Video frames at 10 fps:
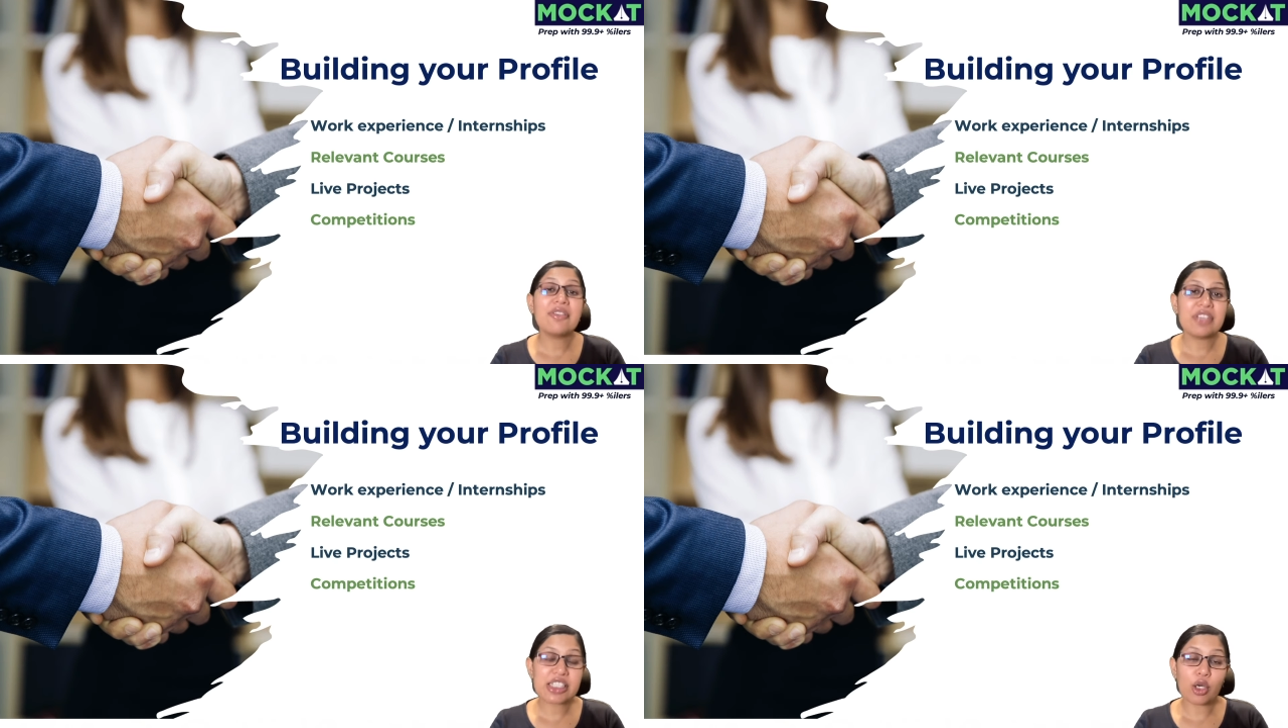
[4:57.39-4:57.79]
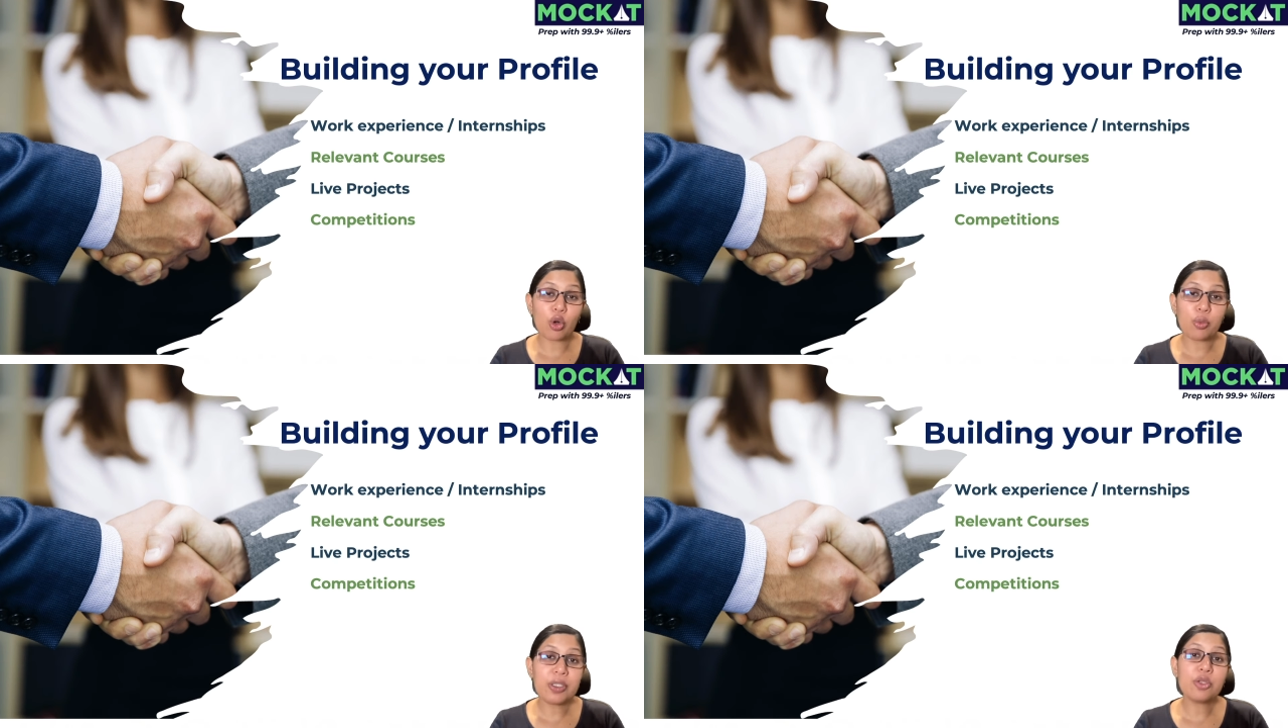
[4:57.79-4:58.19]
which are
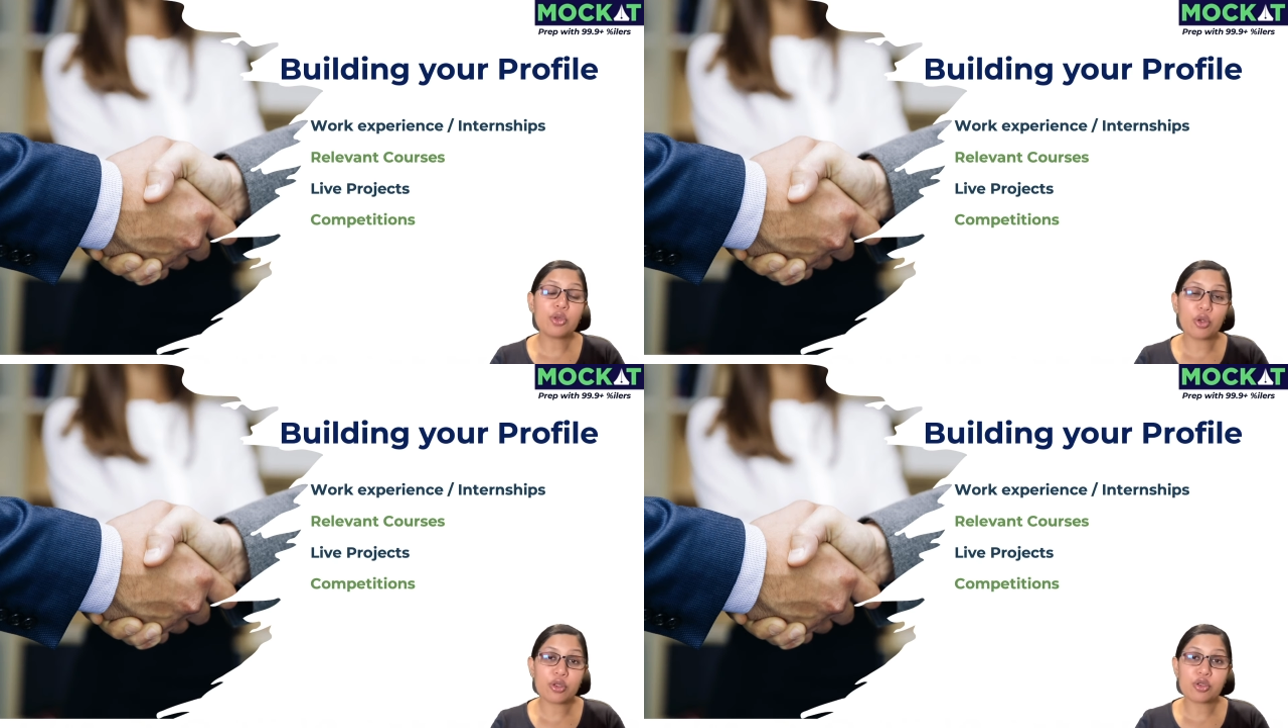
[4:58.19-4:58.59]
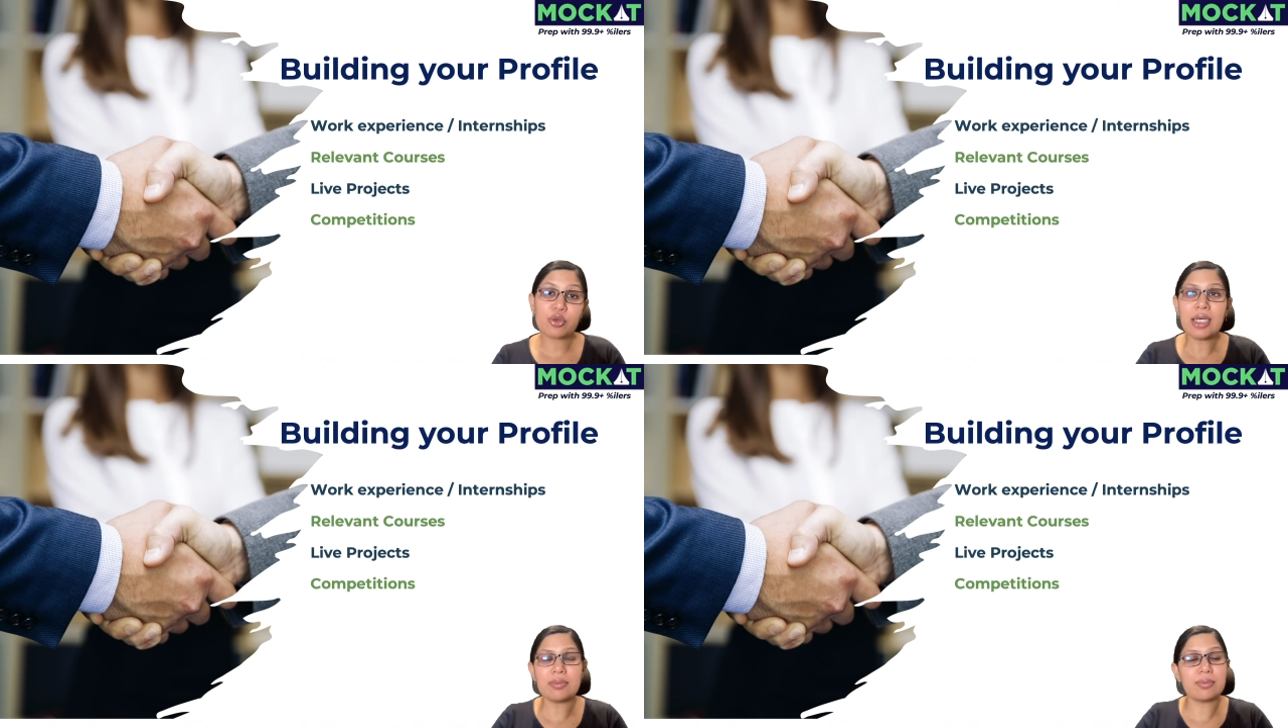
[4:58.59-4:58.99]
open to those
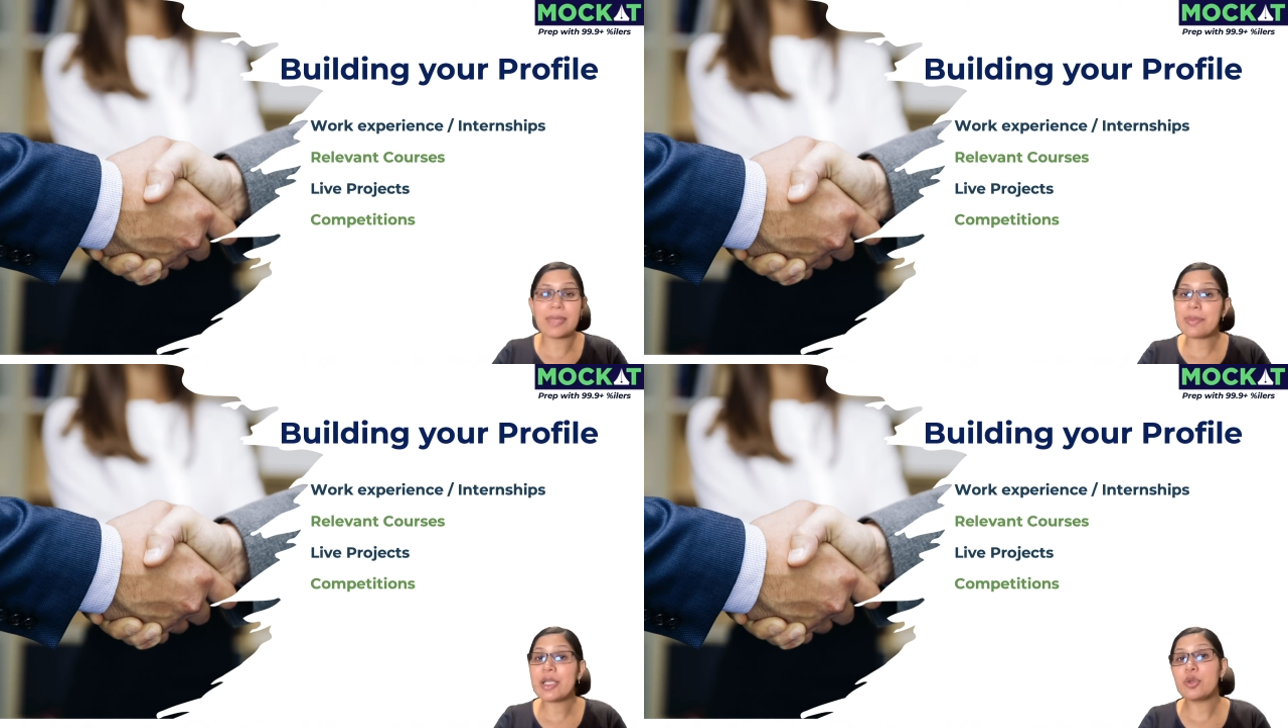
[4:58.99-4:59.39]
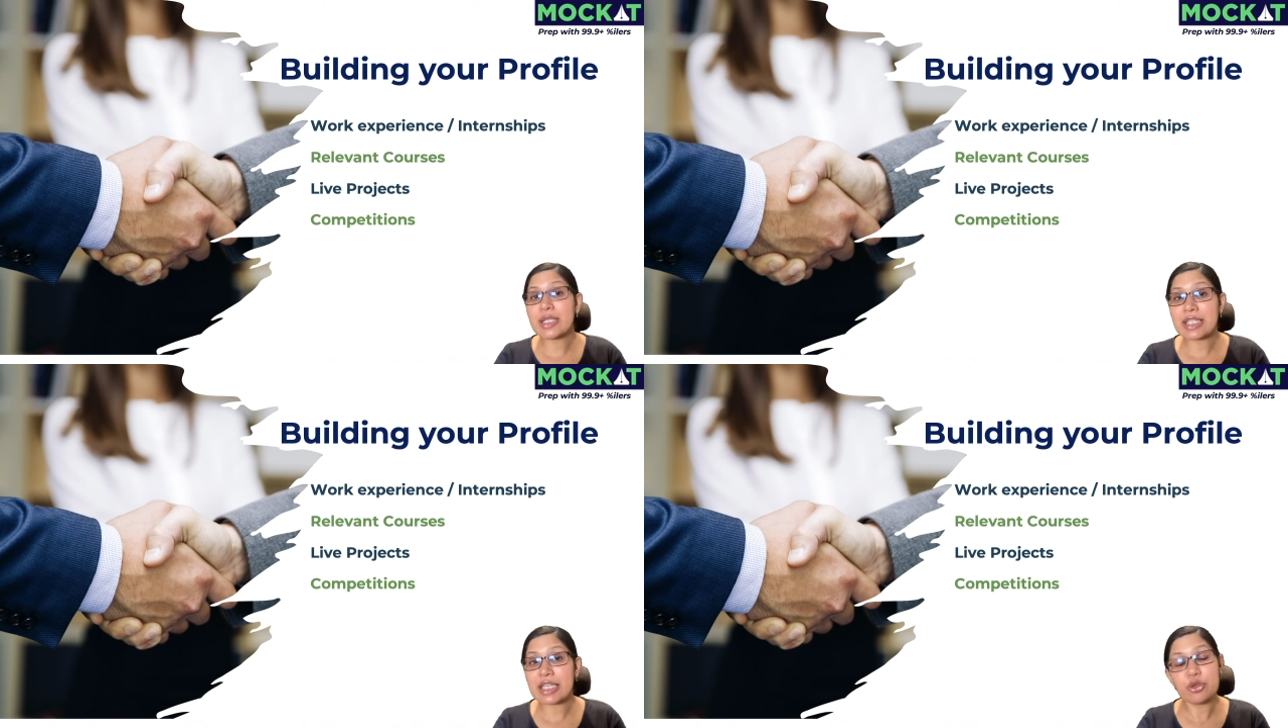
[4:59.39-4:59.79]
who are maybe
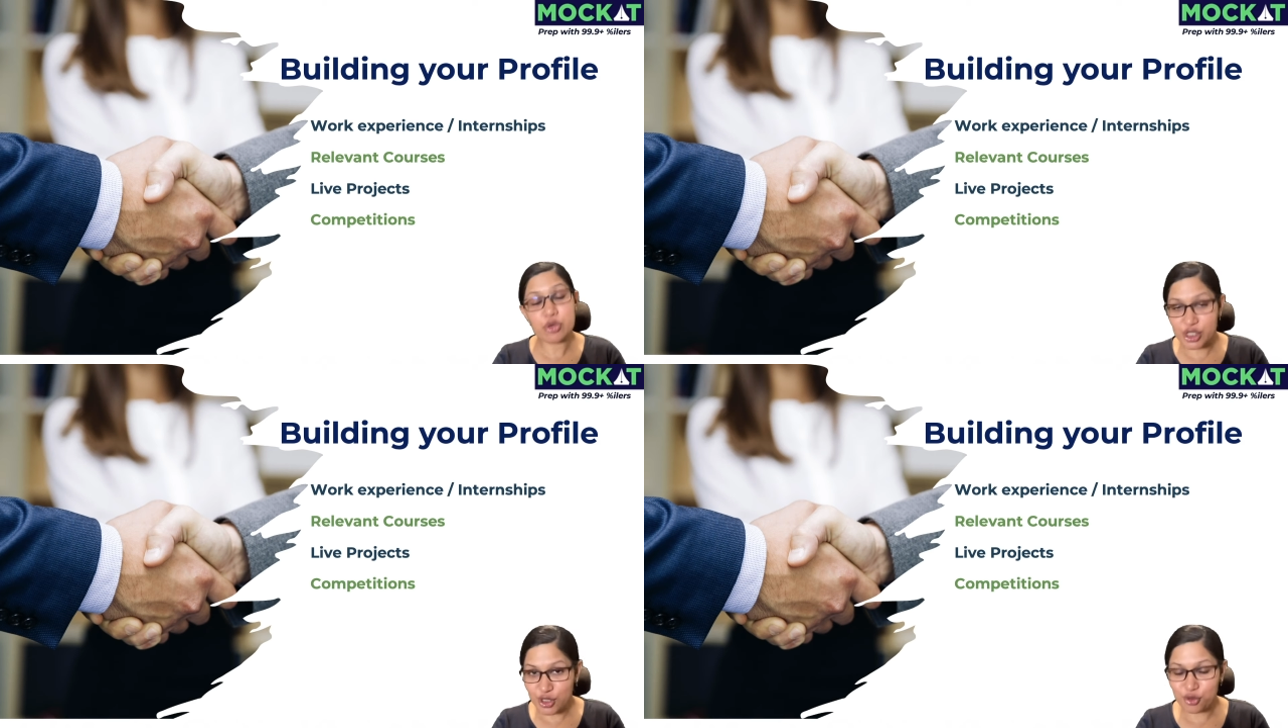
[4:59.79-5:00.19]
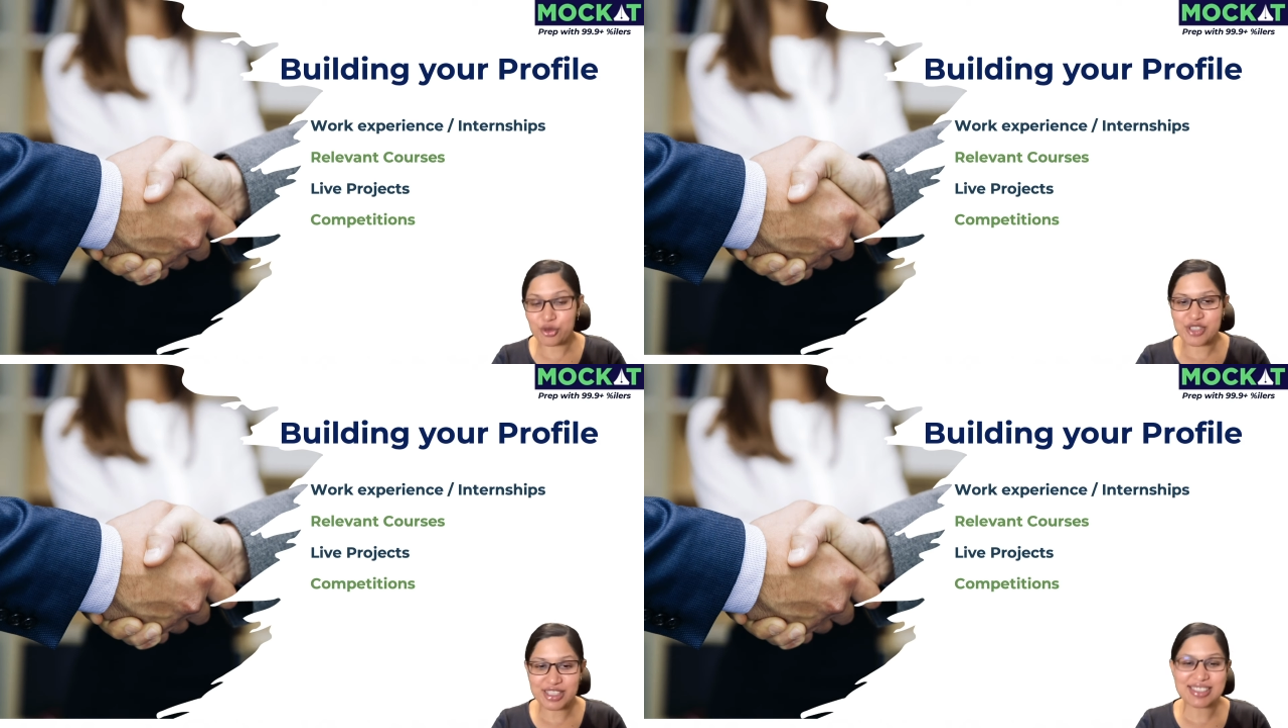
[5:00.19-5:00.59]
doing their UG or
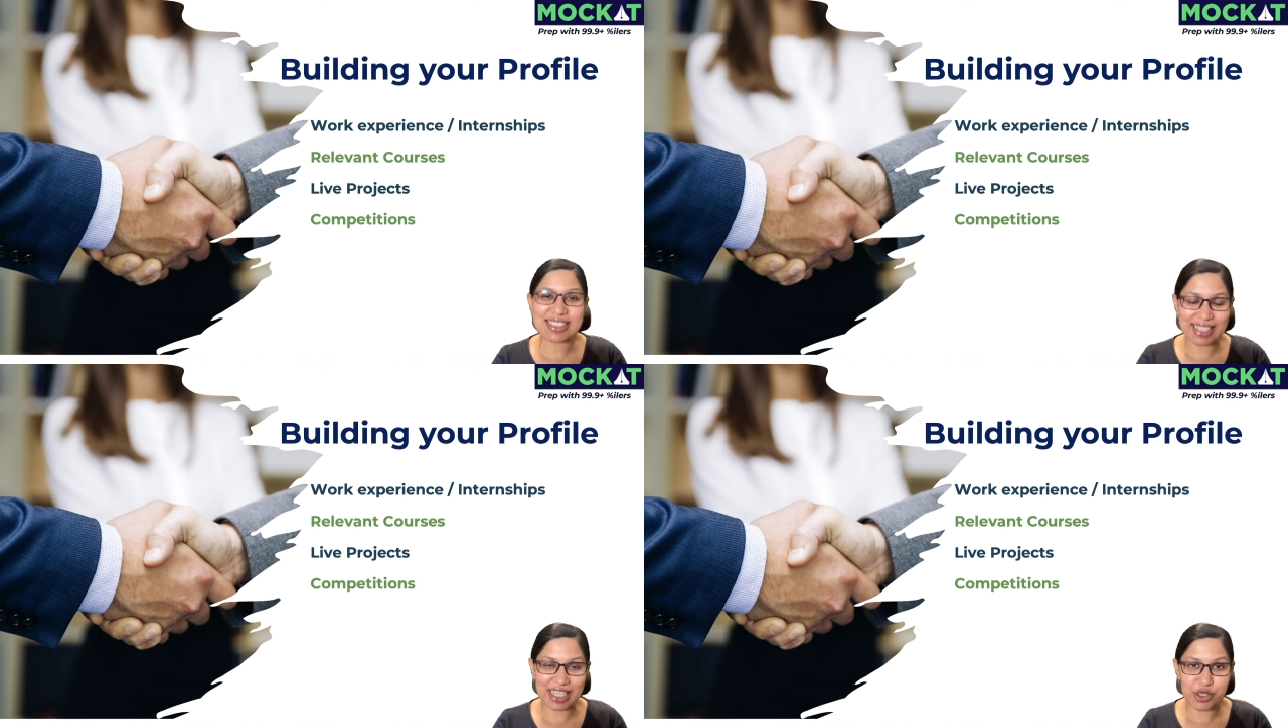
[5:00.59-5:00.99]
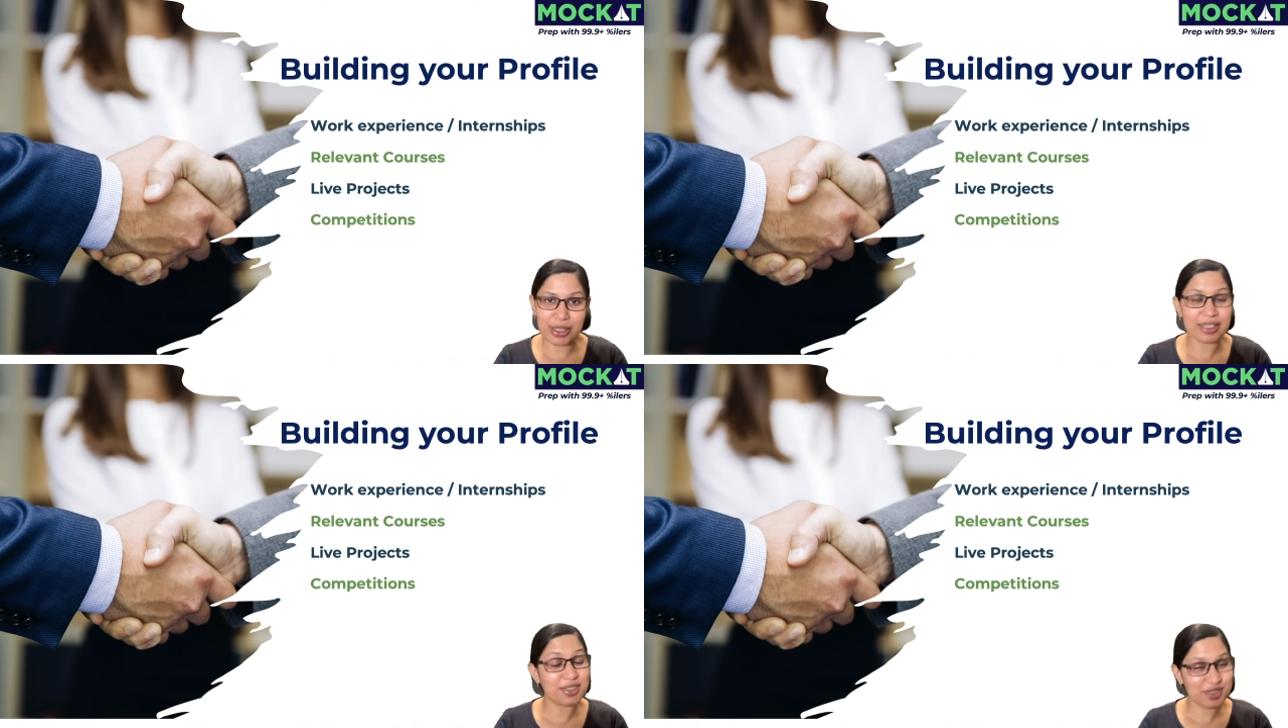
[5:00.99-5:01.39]
who've just graduated.